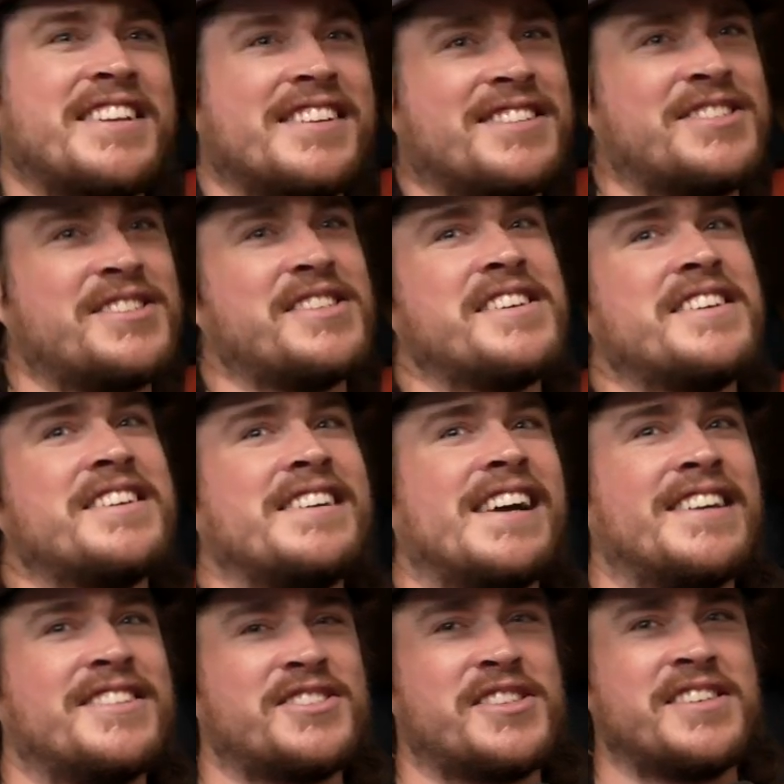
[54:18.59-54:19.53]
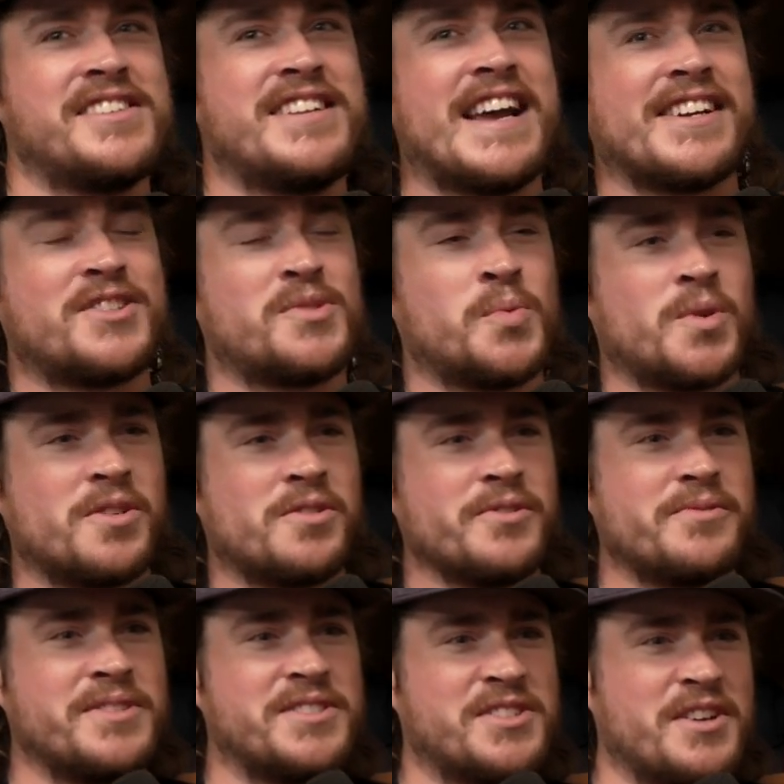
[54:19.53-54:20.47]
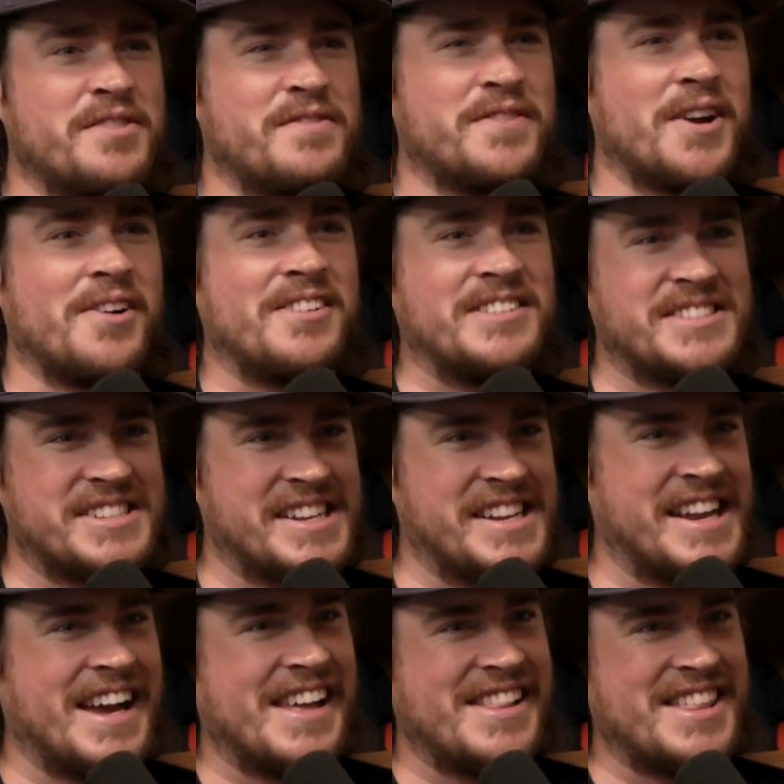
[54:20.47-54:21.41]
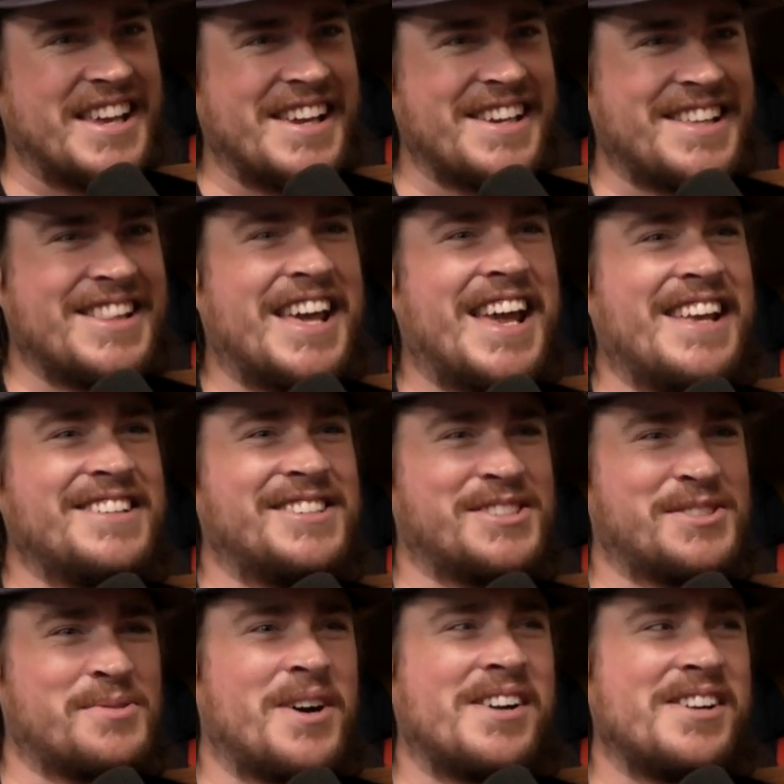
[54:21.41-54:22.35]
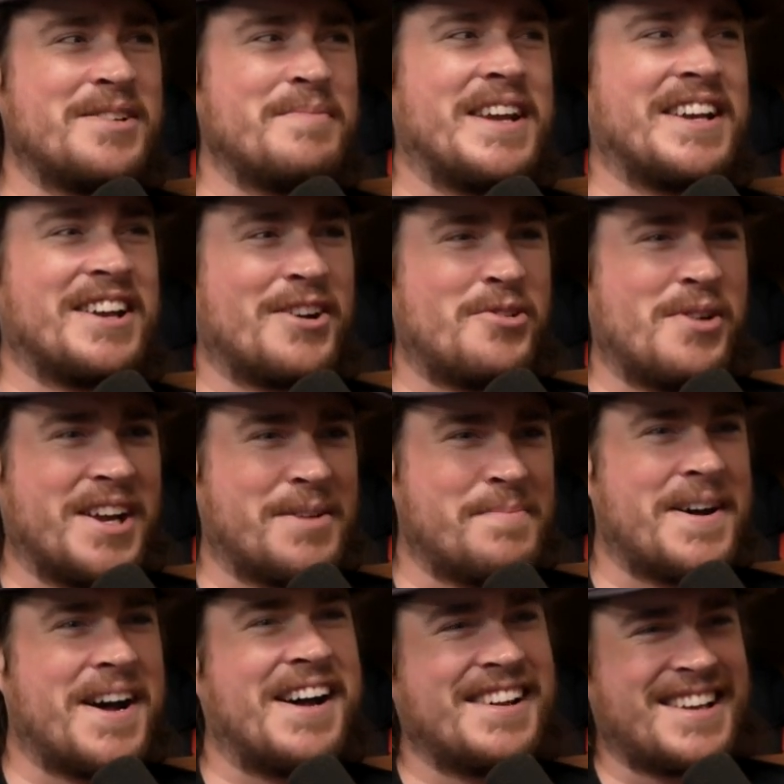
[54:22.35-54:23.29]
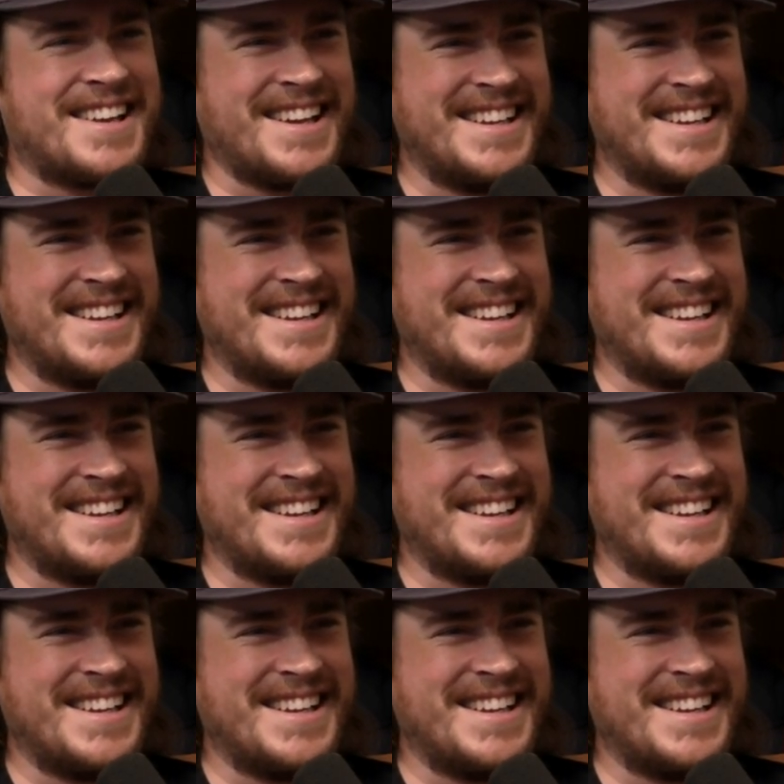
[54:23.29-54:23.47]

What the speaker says: as the next world reserve currency. I think they just wanted to make a quick buck.